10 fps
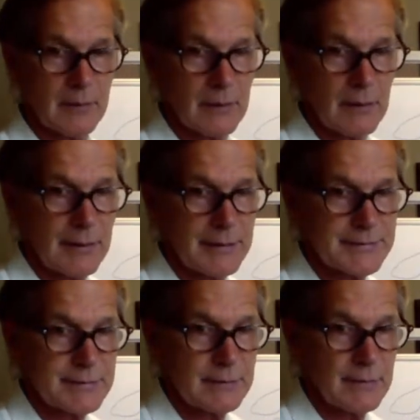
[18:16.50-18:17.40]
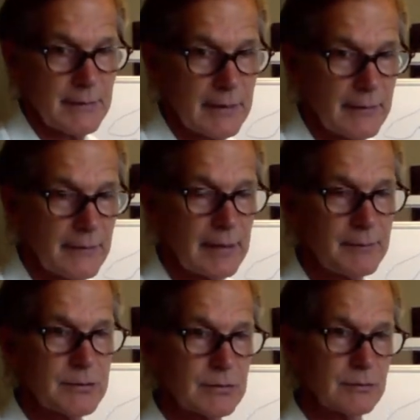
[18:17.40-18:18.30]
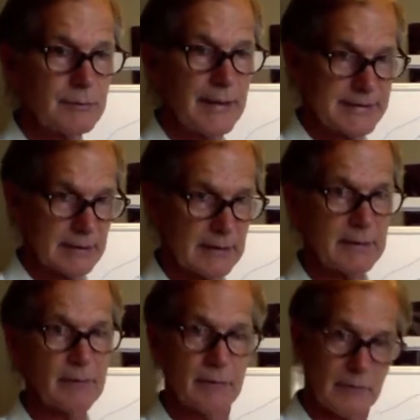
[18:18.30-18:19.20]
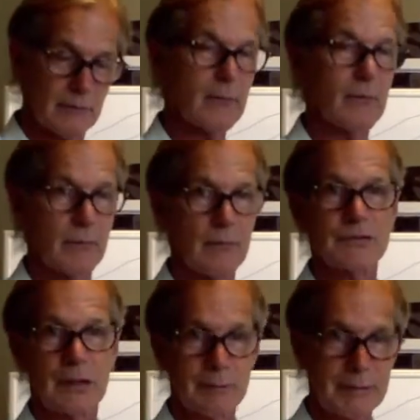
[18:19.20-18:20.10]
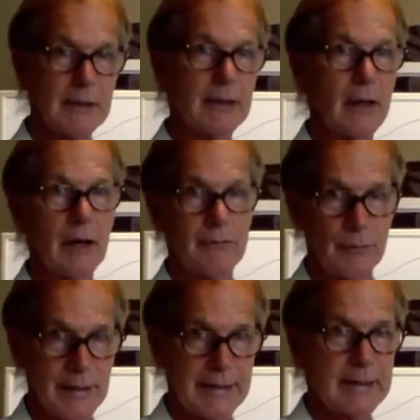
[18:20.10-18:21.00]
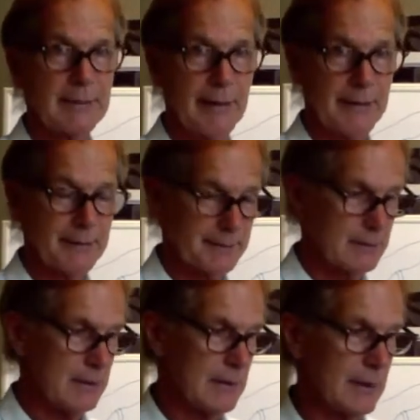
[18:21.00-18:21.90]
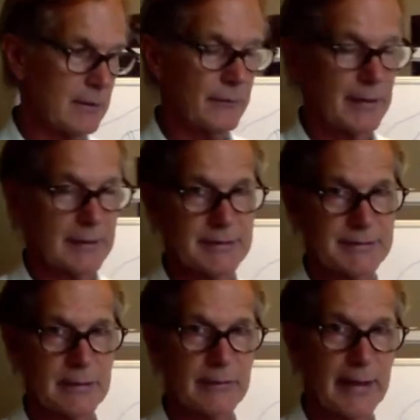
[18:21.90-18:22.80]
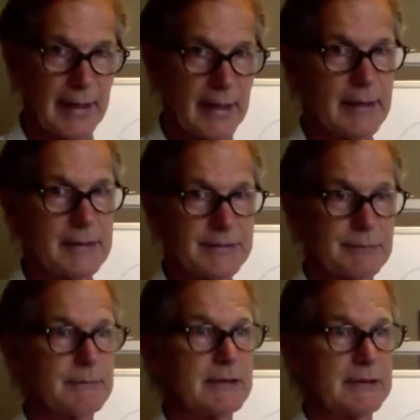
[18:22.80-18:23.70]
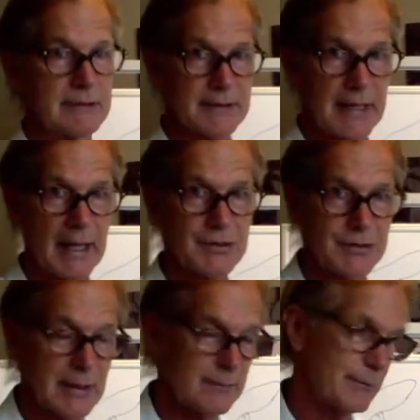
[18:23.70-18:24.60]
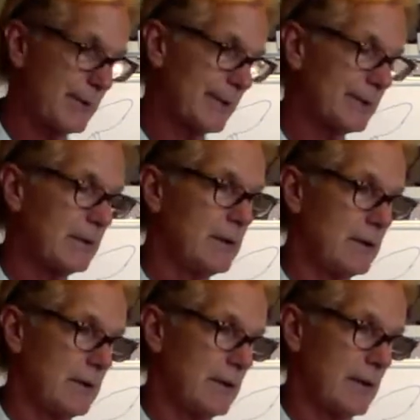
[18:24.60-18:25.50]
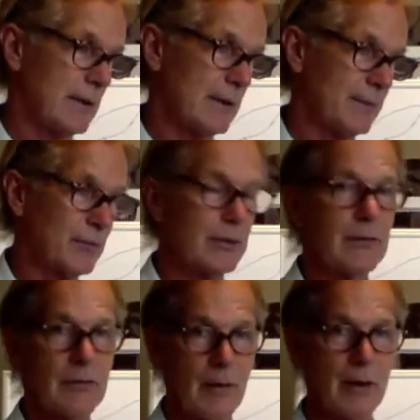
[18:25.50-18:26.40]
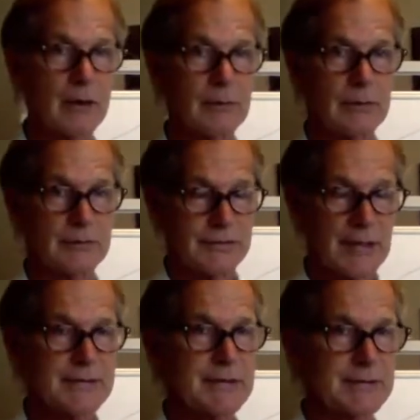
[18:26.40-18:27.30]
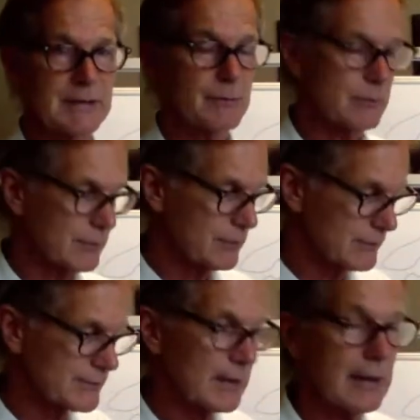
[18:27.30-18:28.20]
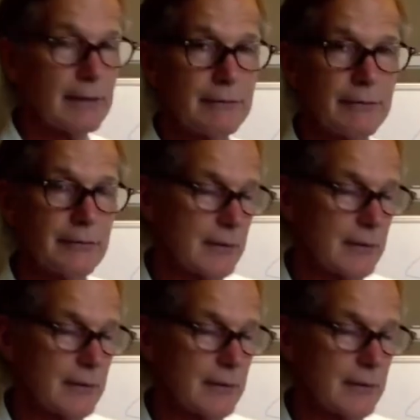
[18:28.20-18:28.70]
caused them to basically start peeling off or breaking apart. I don't think necessarily the head didn't attach yet, but pretty remarkable. Just the simple use of